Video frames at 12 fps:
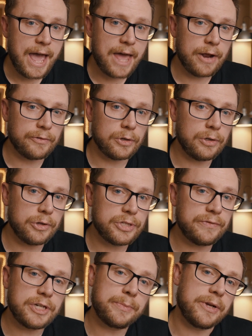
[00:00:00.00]
and I've got lots
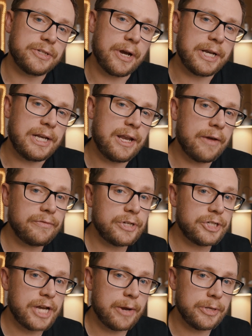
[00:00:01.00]
of experience that I'd love to
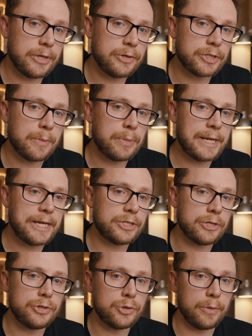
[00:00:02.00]
share with you, so please
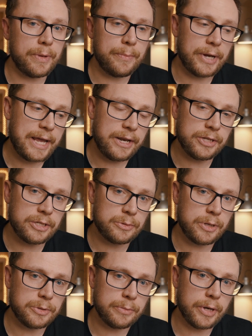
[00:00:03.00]
do join me by hitting the
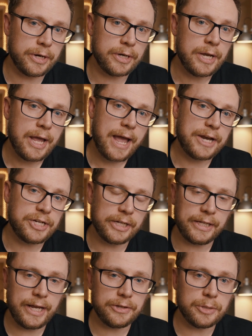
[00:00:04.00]
subscription button and
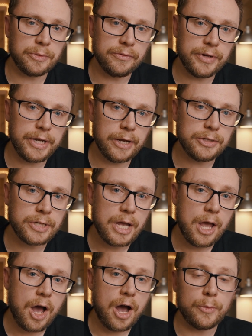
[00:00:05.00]
checking out some of the videos.
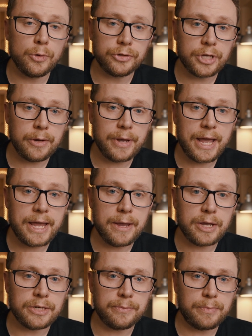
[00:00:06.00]
I'm also
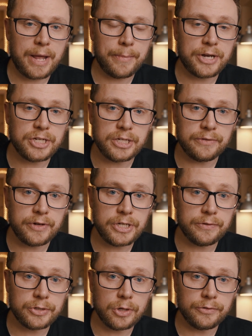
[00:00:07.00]
a Blackmagic
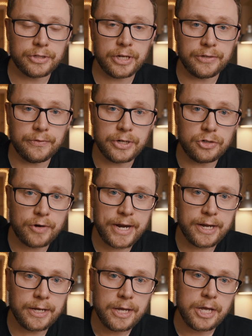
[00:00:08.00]
DaVinci Resolve certified
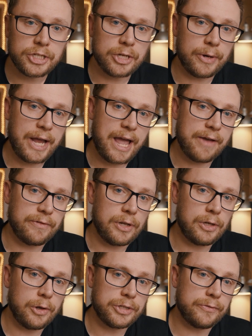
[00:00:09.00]
trainer, so I have
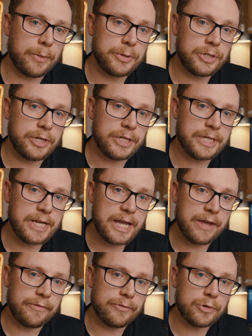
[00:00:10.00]
lots of opportunity
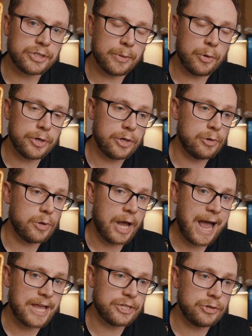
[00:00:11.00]
here for someone who
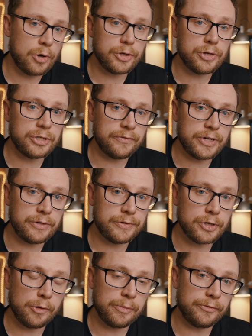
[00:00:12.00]
has not used DaVinci
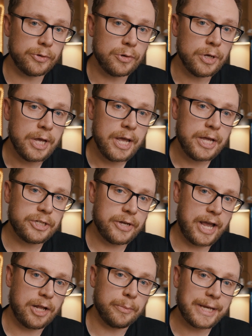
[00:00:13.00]
Resolve before to
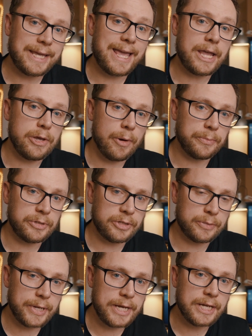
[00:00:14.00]
help get you up to
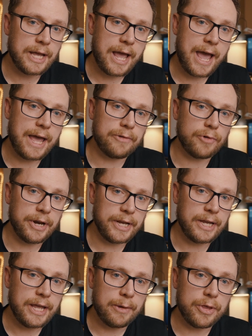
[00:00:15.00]
speed and
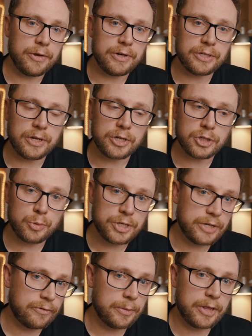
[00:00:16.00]
running. Whether it's
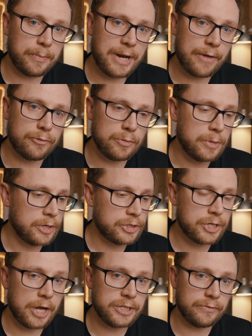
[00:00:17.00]
switching from another platform,
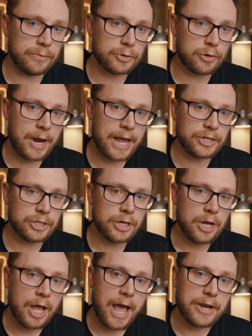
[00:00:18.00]
starting from scratch,
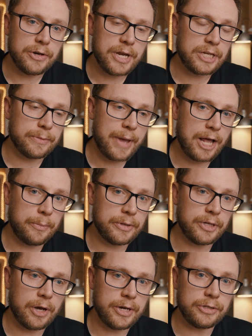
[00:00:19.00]
and you need some help
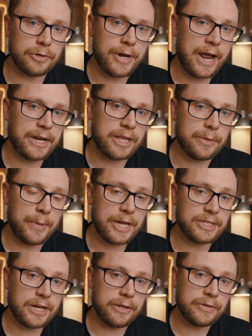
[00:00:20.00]
and guidance on how to get the
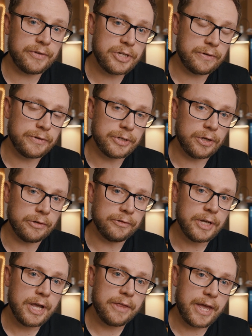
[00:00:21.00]
best out of DaVinci Resolve,
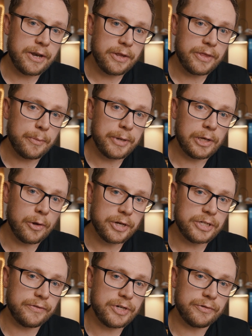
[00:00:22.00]
then there'll be a lot
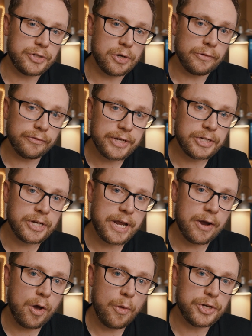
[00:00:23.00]
of DaVinci Resolve featured
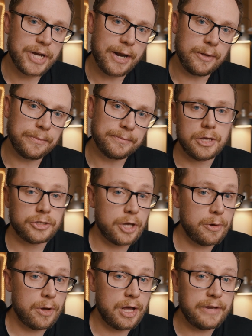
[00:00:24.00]
here on the channel.
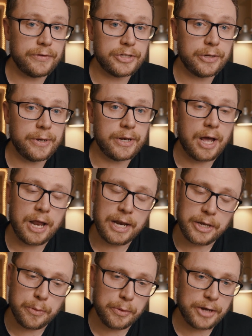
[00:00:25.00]
So I'll leave you to it. I'll
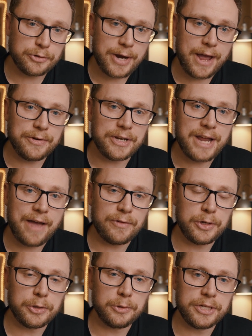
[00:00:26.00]
let you browse around and have a
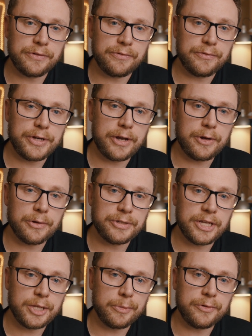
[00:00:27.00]
look at all the different video
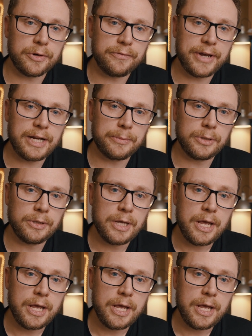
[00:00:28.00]
content that we've got available.